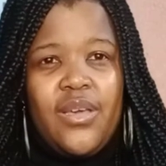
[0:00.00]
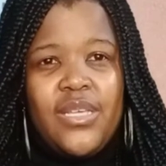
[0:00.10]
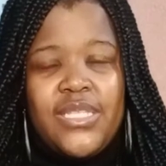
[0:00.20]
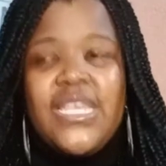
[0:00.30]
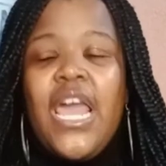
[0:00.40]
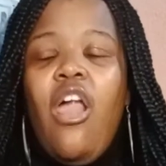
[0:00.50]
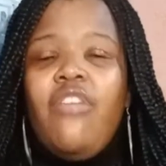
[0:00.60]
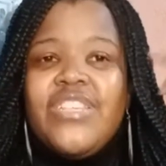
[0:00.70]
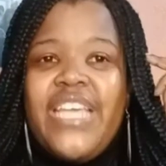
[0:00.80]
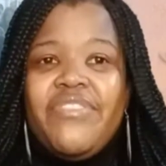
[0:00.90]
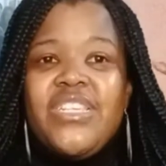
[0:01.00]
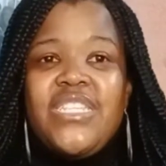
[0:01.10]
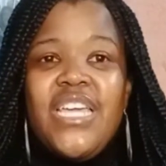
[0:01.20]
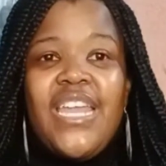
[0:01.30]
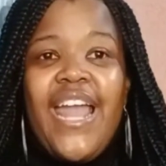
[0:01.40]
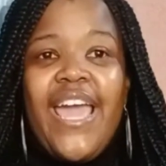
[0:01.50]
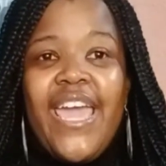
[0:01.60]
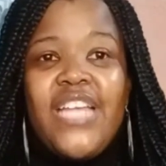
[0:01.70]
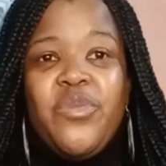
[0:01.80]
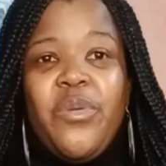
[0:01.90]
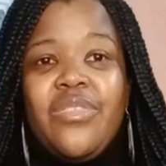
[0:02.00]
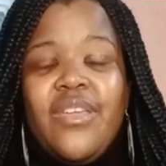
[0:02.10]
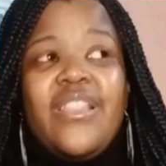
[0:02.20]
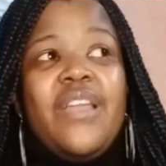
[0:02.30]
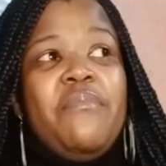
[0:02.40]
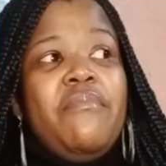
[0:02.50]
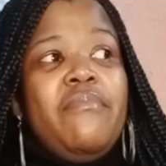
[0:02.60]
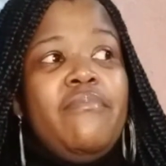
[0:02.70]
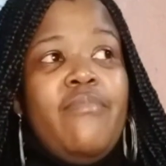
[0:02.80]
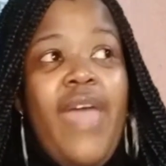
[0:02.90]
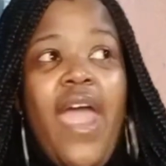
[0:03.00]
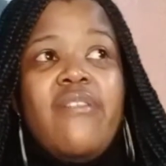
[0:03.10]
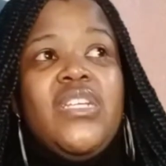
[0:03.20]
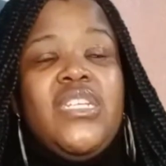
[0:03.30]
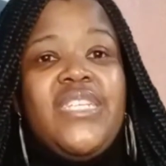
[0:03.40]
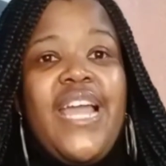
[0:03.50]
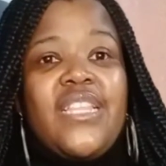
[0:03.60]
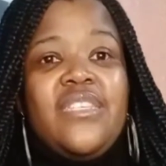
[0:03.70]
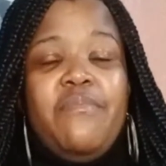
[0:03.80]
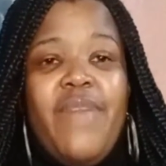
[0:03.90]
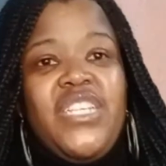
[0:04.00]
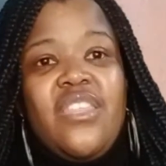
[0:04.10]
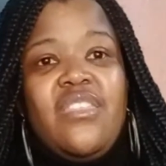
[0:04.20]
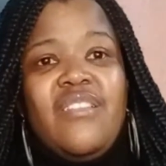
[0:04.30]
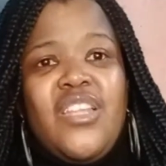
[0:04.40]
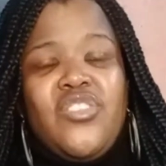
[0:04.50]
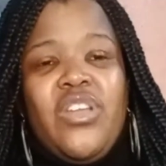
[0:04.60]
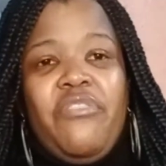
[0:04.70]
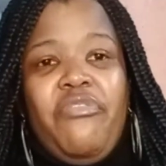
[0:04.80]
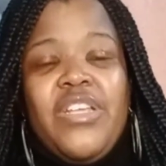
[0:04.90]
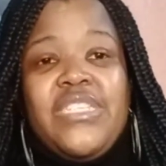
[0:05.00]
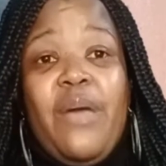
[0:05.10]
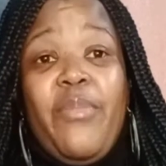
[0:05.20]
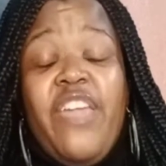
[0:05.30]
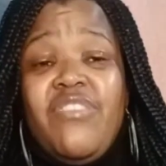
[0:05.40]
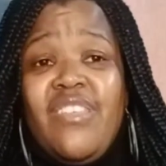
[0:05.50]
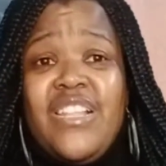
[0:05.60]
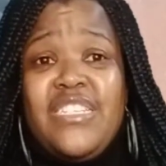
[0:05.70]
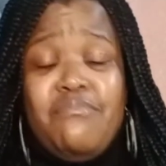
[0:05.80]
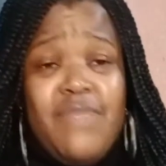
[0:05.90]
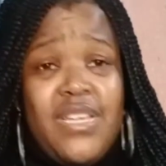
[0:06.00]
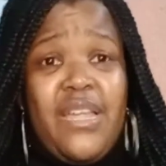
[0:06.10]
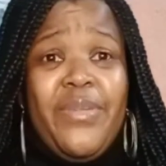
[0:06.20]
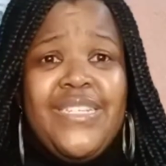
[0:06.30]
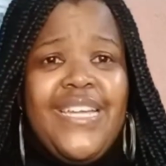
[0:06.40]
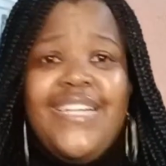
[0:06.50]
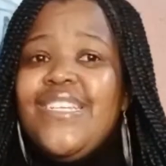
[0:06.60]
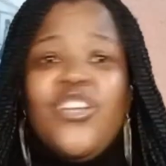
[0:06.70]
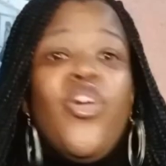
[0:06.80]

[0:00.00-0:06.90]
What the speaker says: See, a lot of us have this thing in our heads where we think that marriage is like this magic thing that's going to fix up everything that's messed up in dating.